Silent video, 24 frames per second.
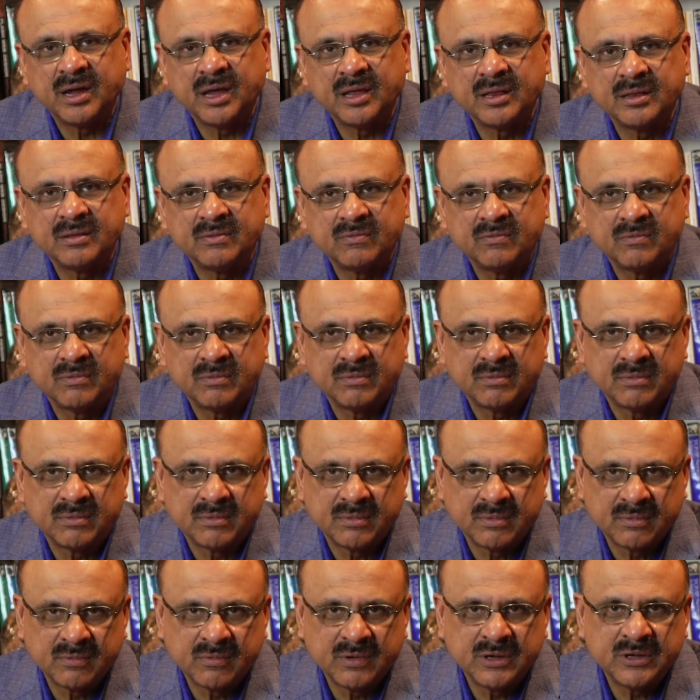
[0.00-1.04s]
And
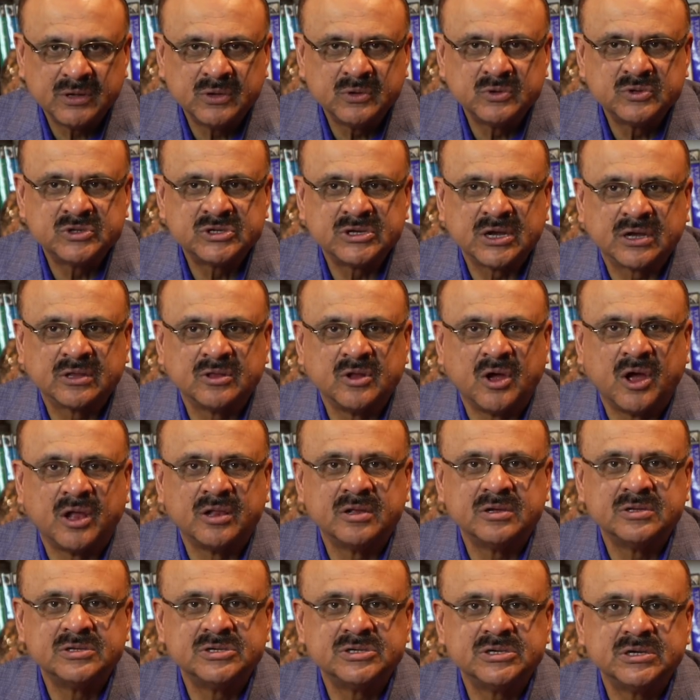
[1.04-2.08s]
we used
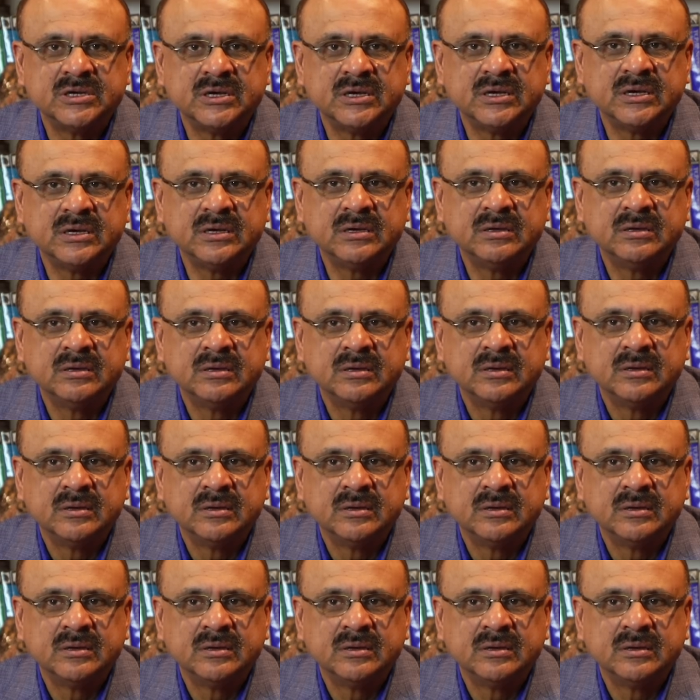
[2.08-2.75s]
technology,